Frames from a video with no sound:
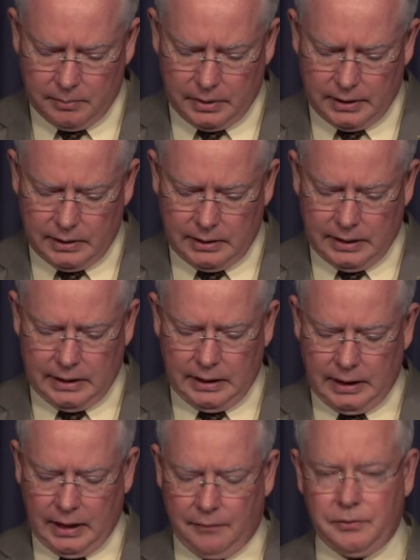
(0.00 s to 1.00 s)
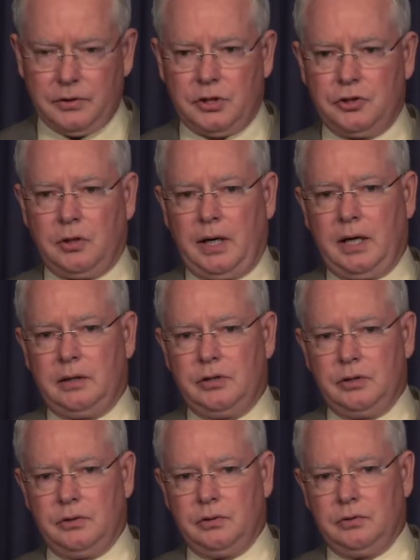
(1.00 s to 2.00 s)
but in an effort to try
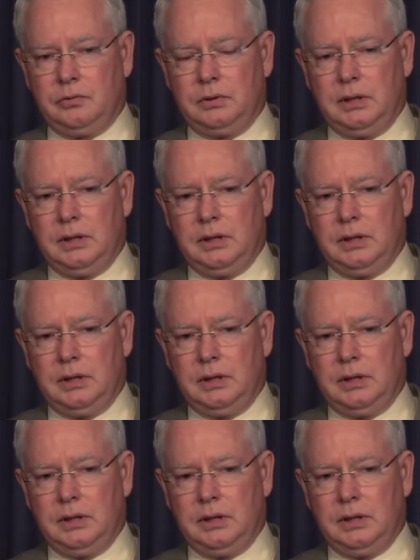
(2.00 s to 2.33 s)
to